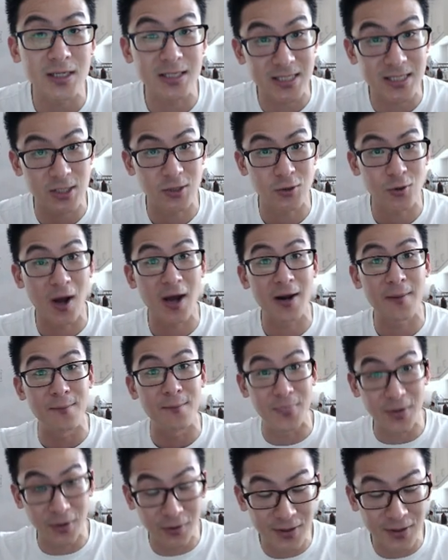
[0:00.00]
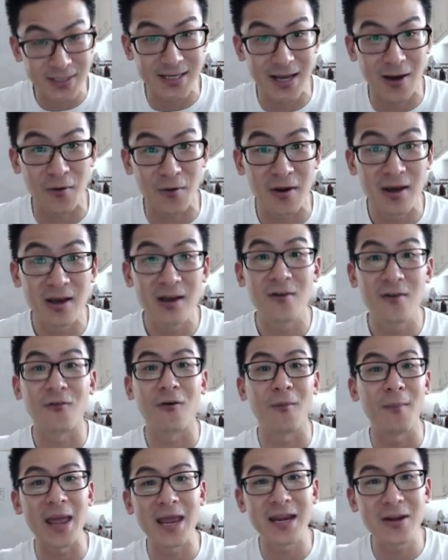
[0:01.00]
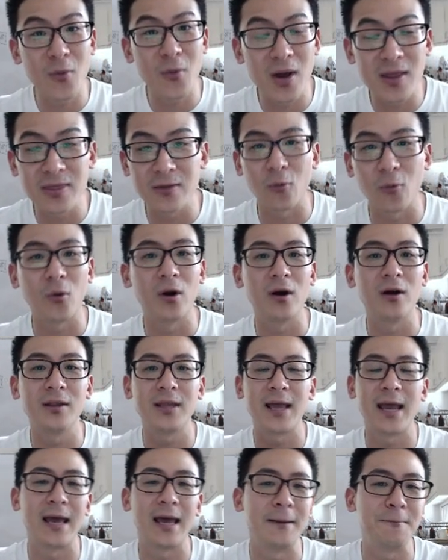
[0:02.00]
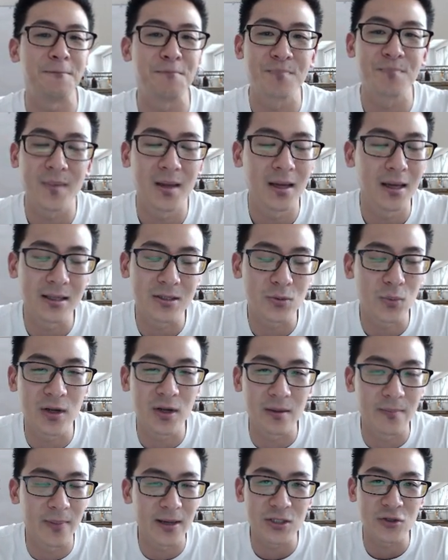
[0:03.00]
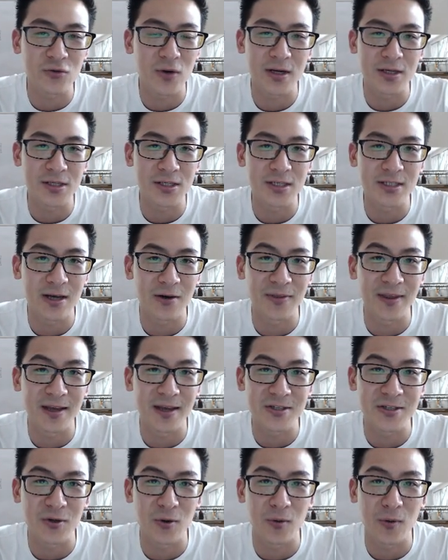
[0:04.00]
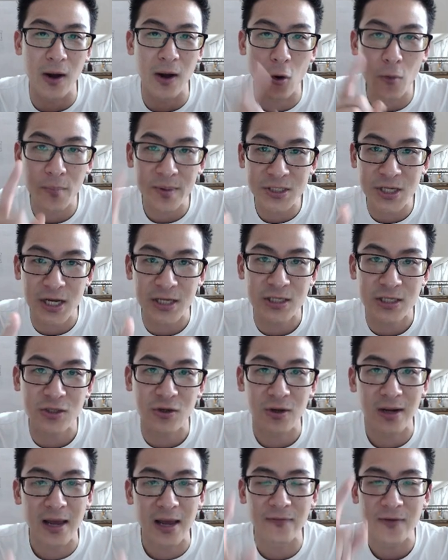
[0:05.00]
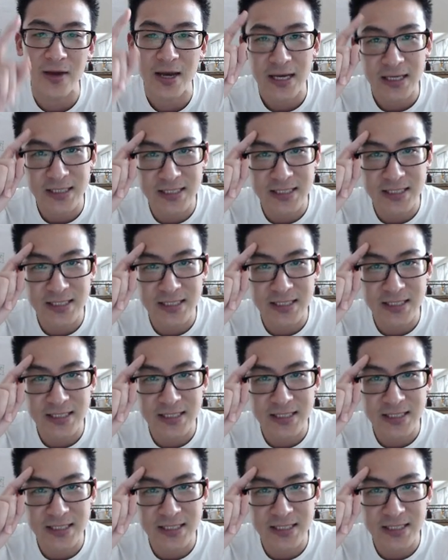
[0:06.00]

teach you how to build this out from anywhere in the world, and it's one of the best strategies out there. So I hope it changes your life.